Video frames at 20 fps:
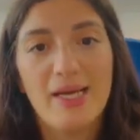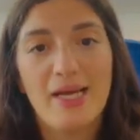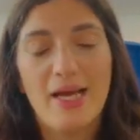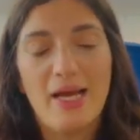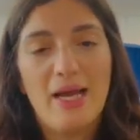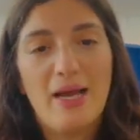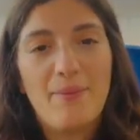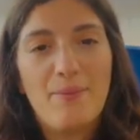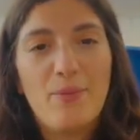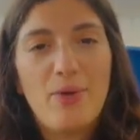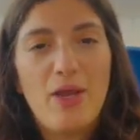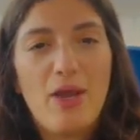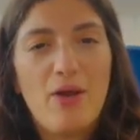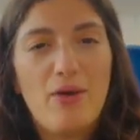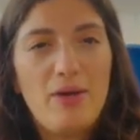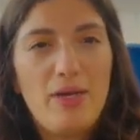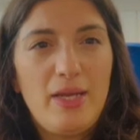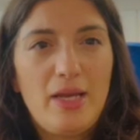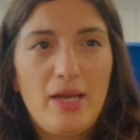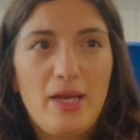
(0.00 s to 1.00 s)
We
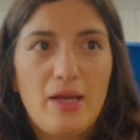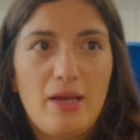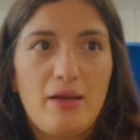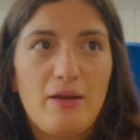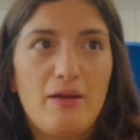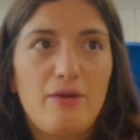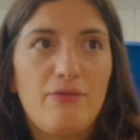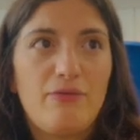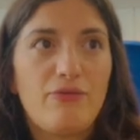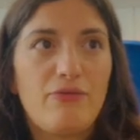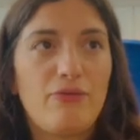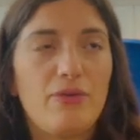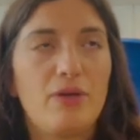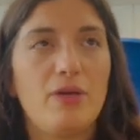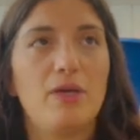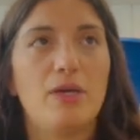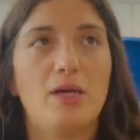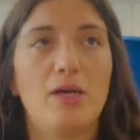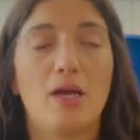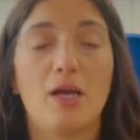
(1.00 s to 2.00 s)
only have
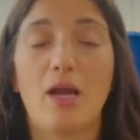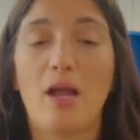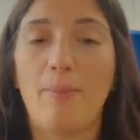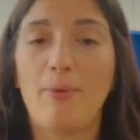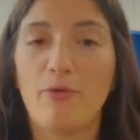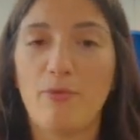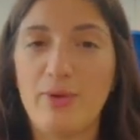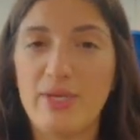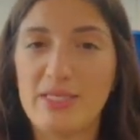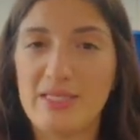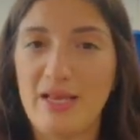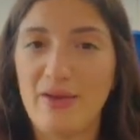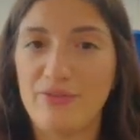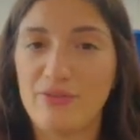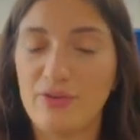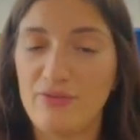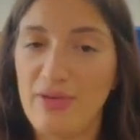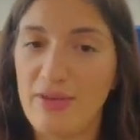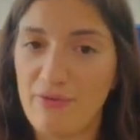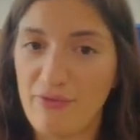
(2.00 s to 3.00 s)
a couple of weeks left
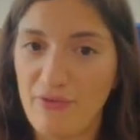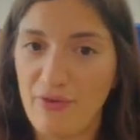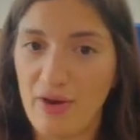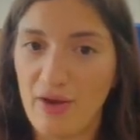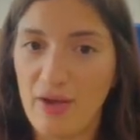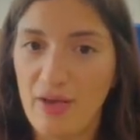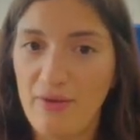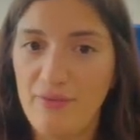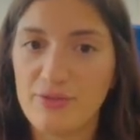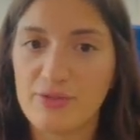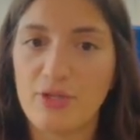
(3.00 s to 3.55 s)
of Year 5,